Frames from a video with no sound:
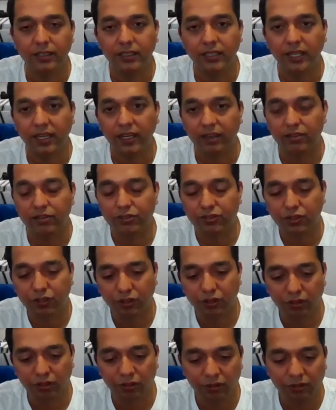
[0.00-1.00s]
Yeah.
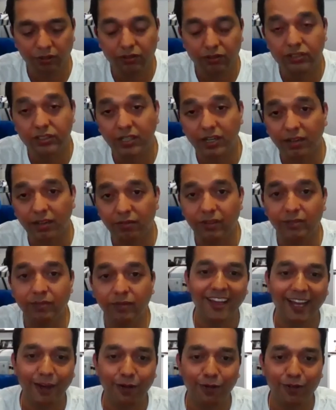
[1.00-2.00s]
So to start with,
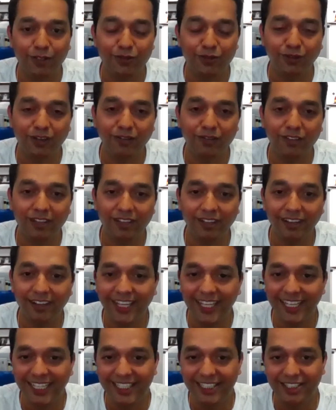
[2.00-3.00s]
I was one of the
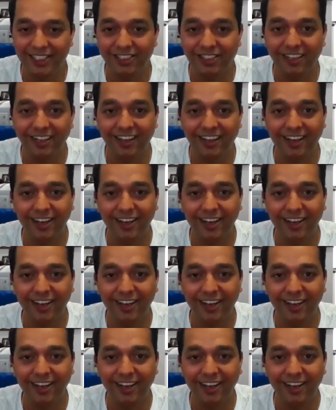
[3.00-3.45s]
least